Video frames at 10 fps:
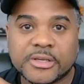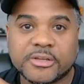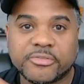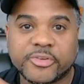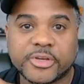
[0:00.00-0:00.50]

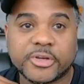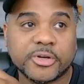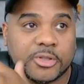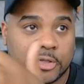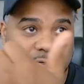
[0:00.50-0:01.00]

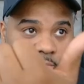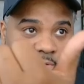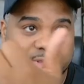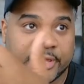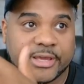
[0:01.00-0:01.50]
configured along
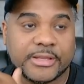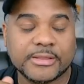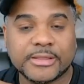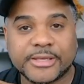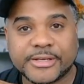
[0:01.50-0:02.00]
with a
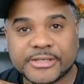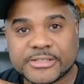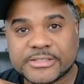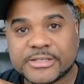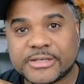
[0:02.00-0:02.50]

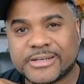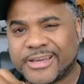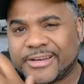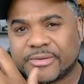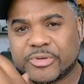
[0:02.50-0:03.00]
Linux,
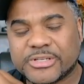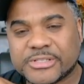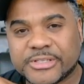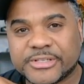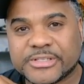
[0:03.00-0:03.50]

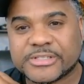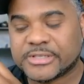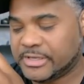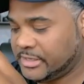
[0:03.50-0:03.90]
AWS Linux